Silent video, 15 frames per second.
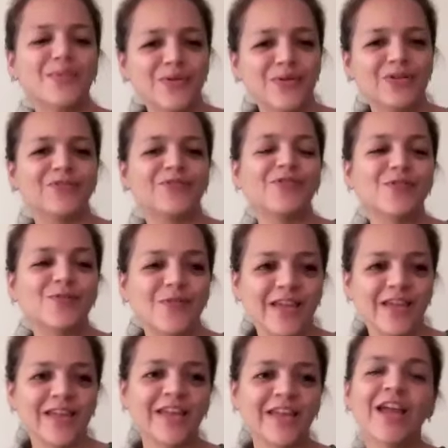beautiful
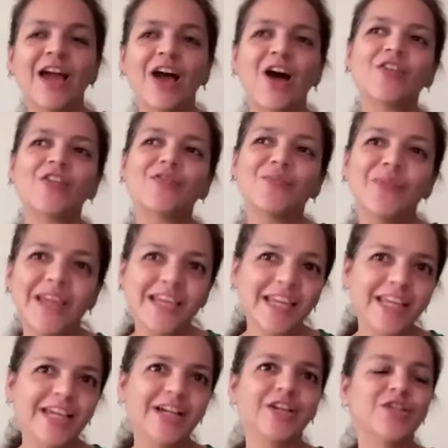way of
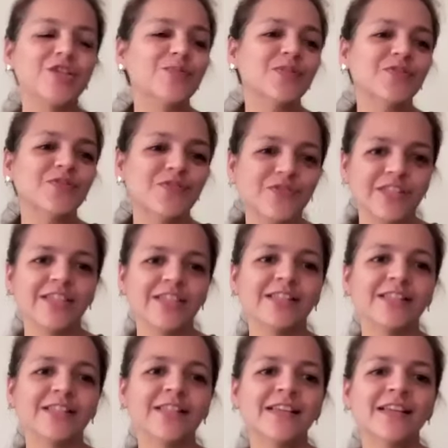making a human
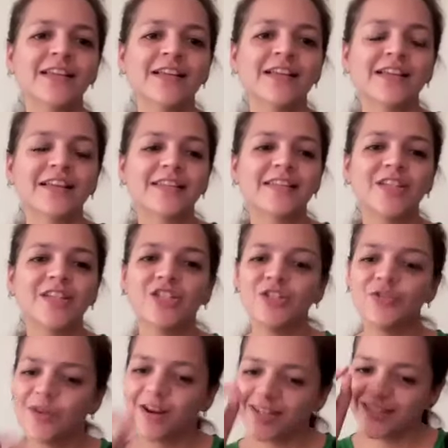feel that
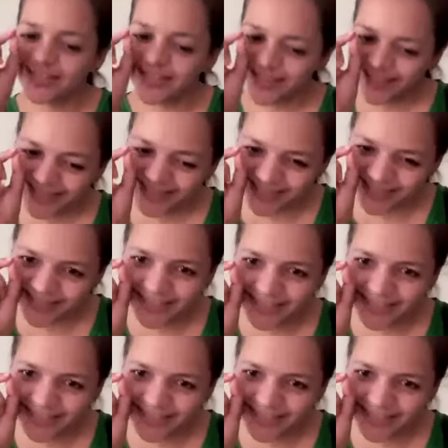you are just